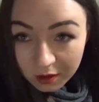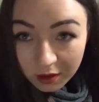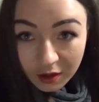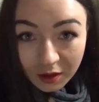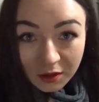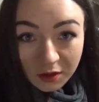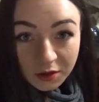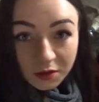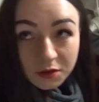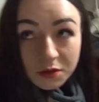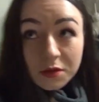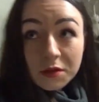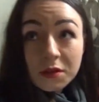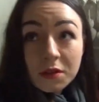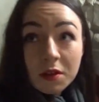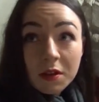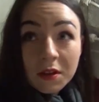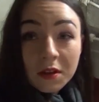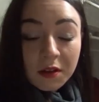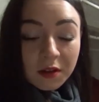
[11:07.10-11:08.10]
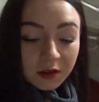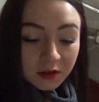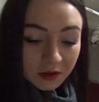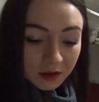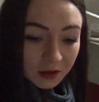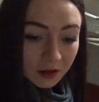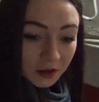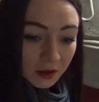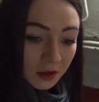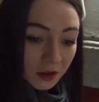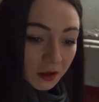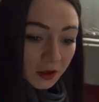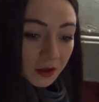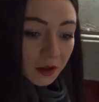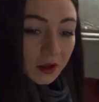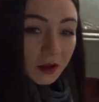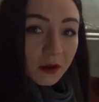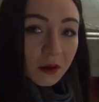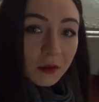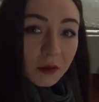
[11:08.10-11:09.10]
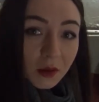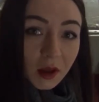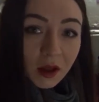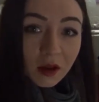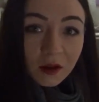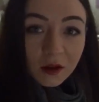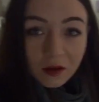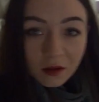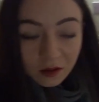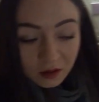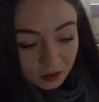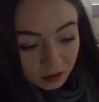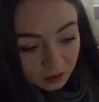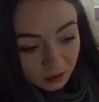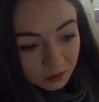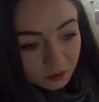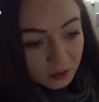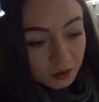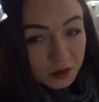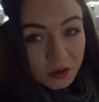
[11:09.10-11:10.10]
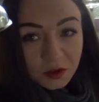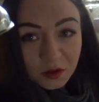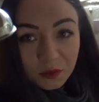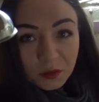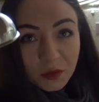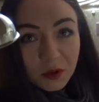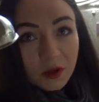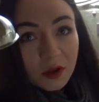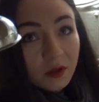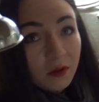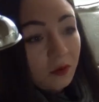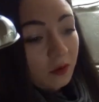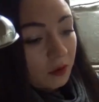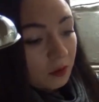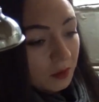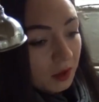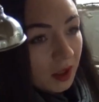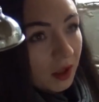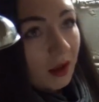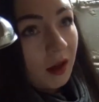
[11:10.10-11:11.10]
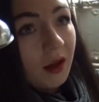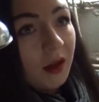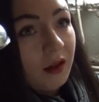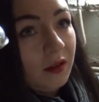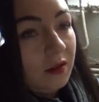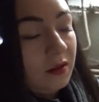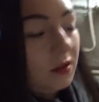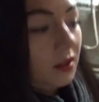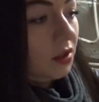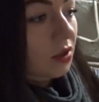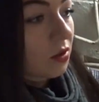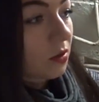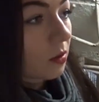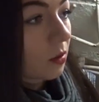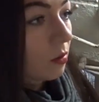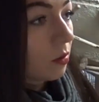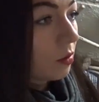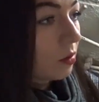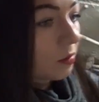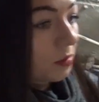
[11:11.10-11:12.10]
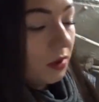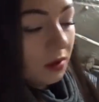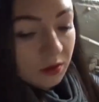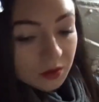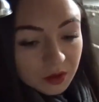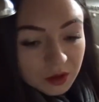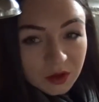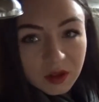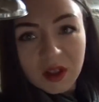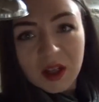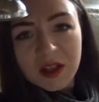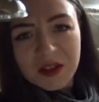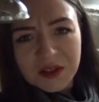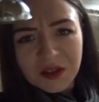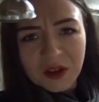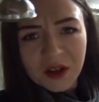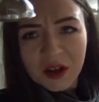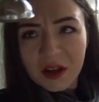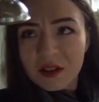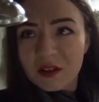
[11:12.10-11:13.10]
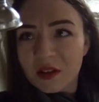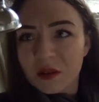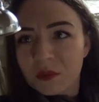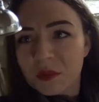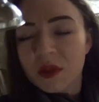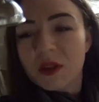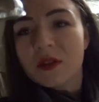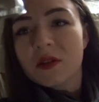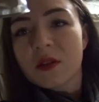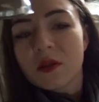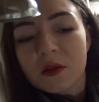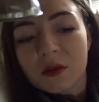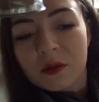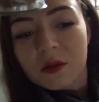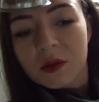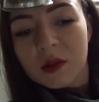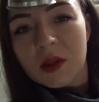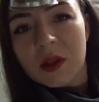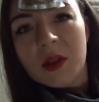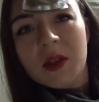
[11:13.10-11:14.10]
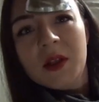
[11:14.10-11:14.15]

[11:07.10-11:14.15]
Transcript: kind of, well, for submarine, for my height, it's actually cool, but usually guys are higher than me, so,